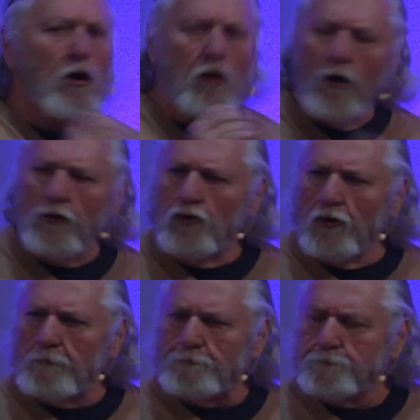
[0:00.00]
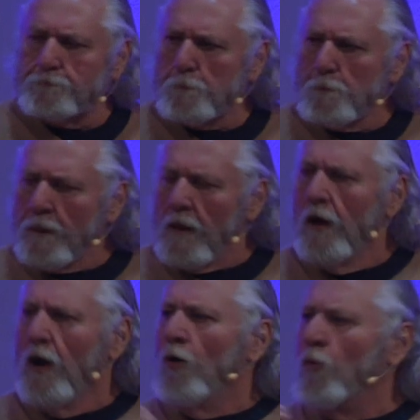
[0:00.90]
culture,
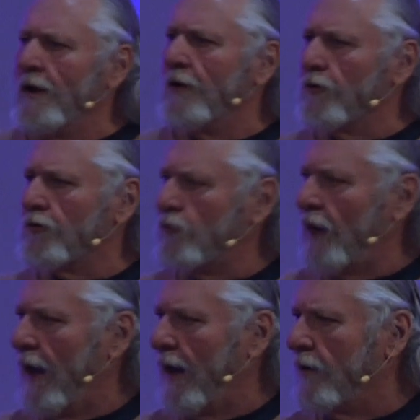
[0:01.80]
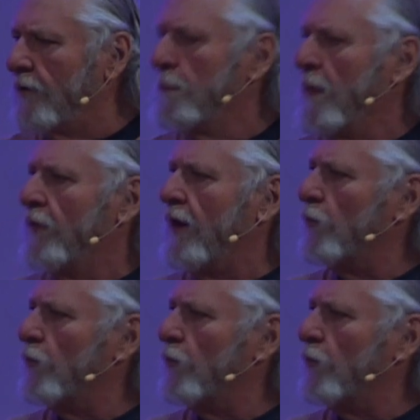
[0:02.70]
we understand that it